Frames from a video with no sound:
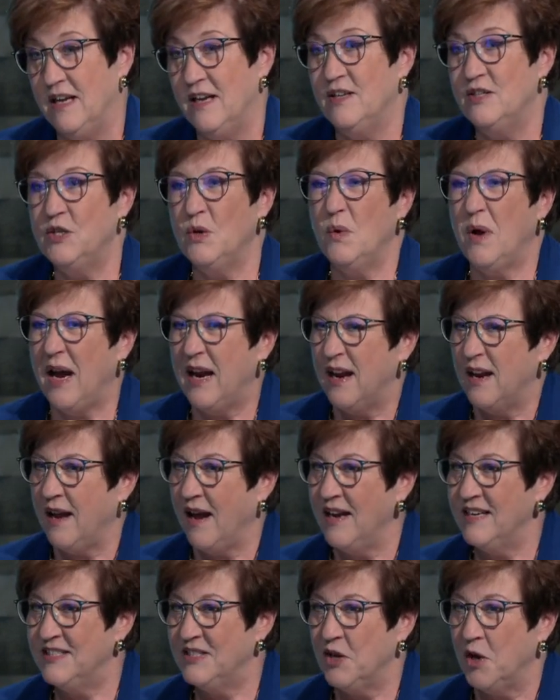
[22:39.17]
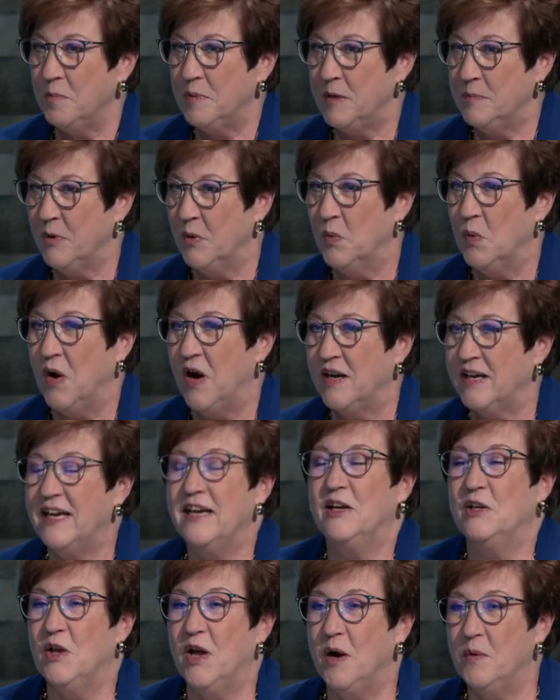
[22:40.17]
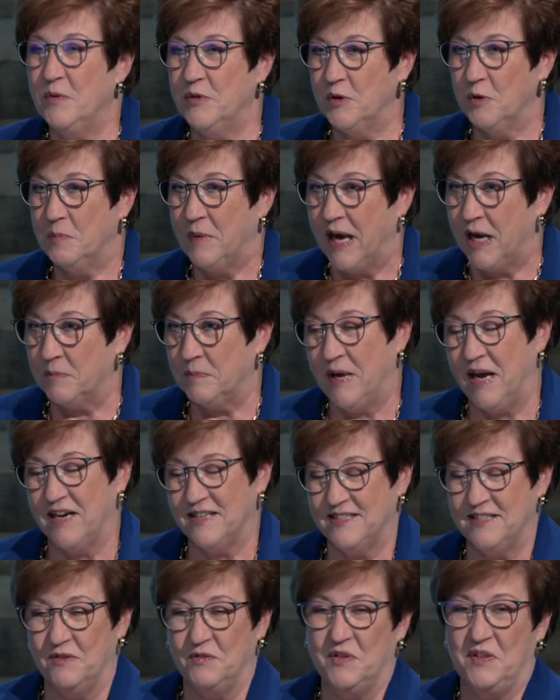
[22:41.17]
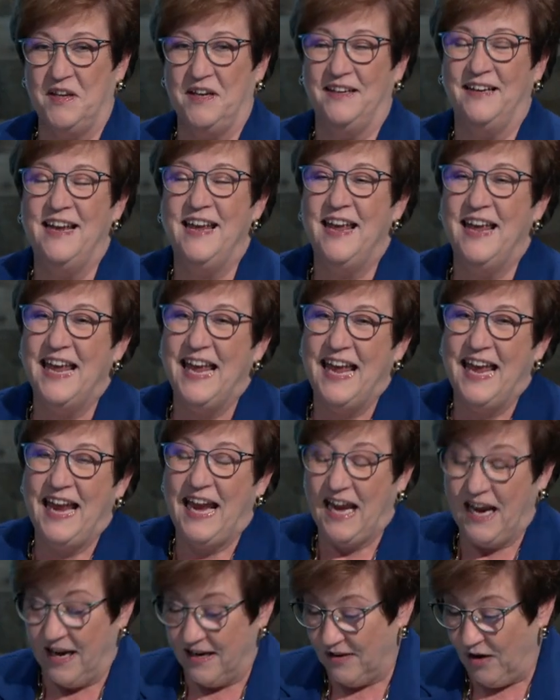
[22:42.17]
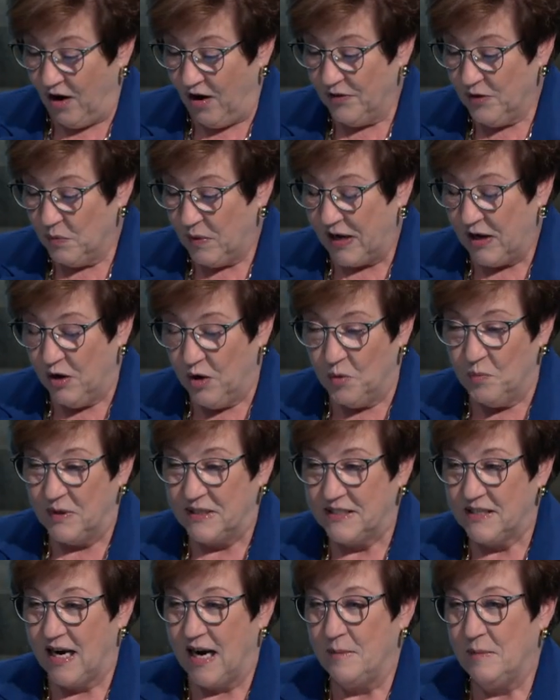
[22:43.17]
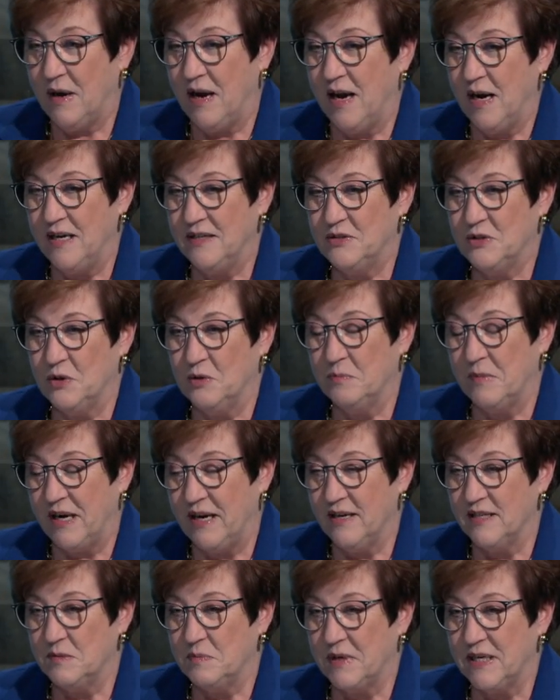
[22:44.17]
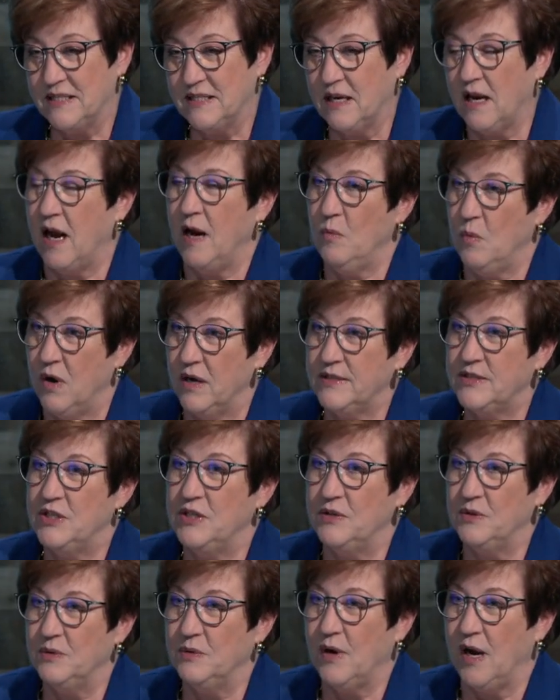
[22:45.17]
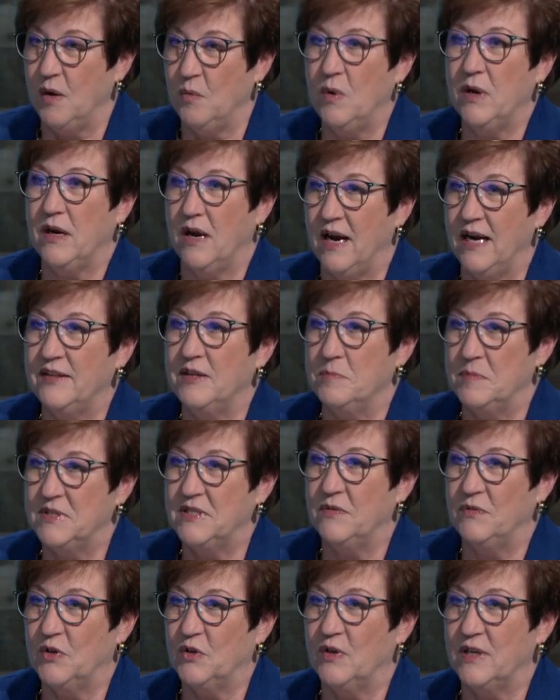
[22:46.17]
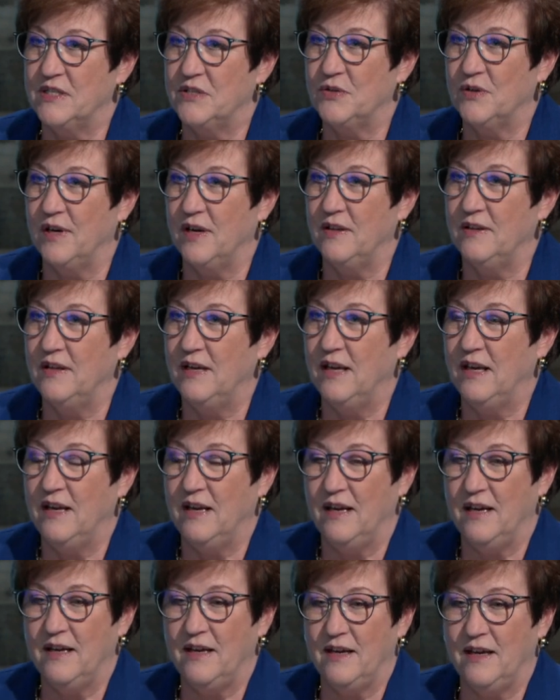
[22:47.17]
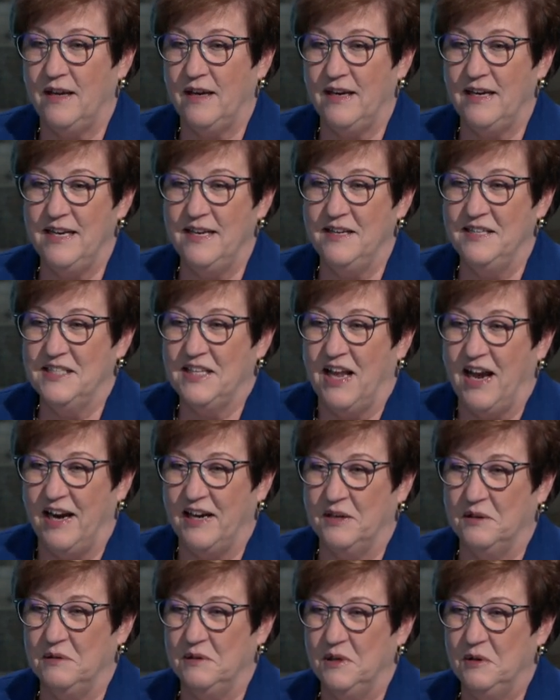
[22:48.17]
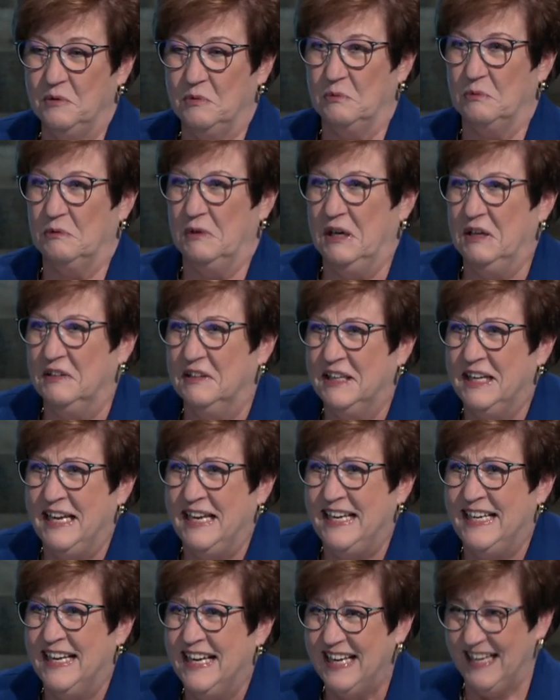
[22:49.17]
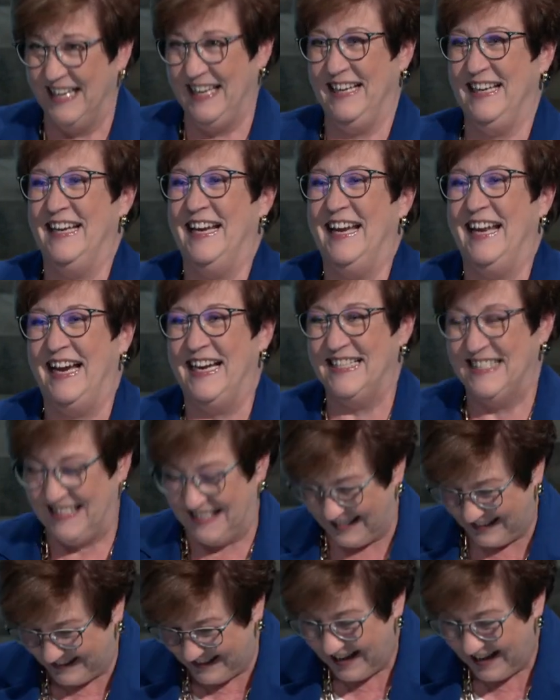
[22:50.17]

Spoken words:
So I saw people walking a lot with their backpacks and everything. Right. And on the way home one time, I told my husband, I said, I want to hike the Pacific Crest Trail. And he's like, really? I said,